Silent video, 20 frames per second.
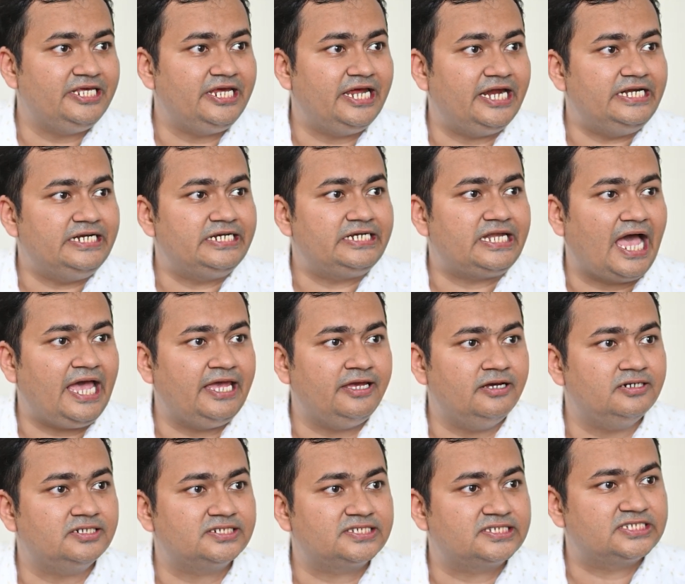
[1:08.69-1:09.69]
the
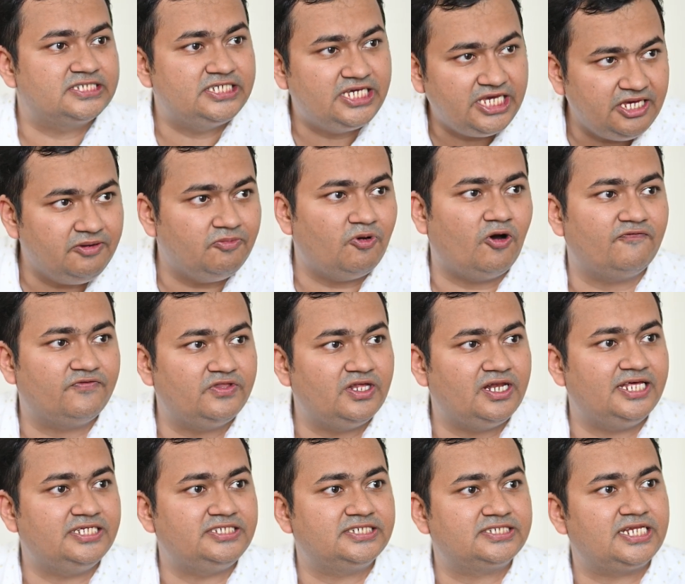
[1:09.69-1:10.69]
entire scheme of the
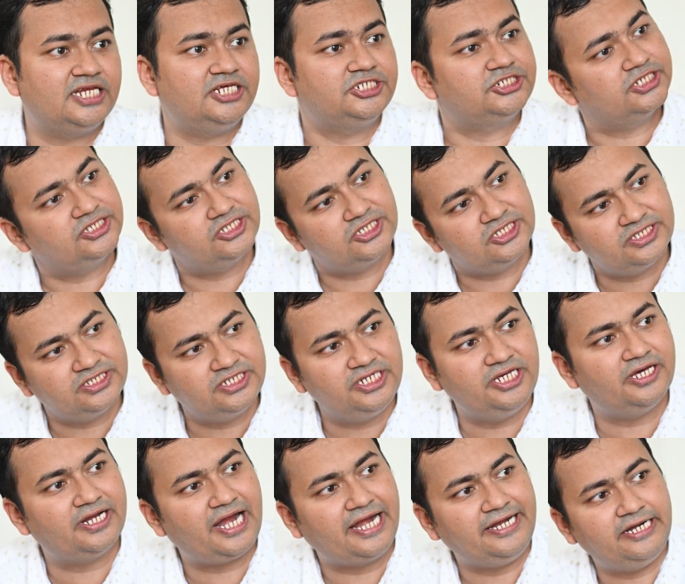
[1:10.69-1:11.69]
legislation is
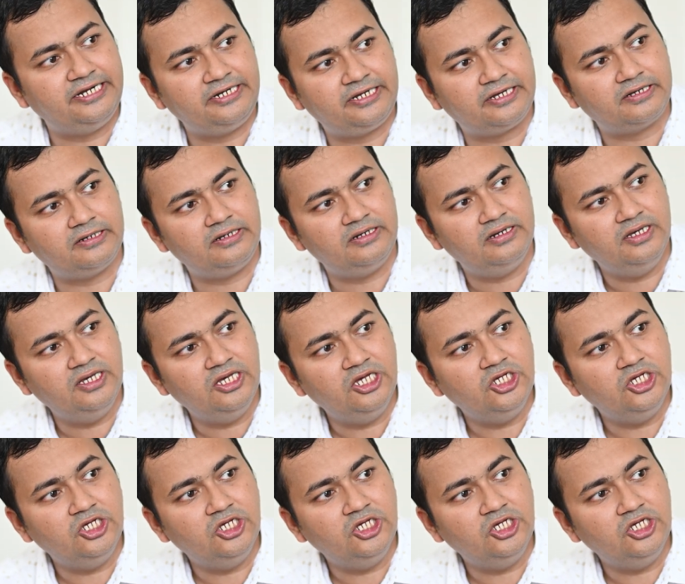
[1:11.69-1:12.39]
near identical.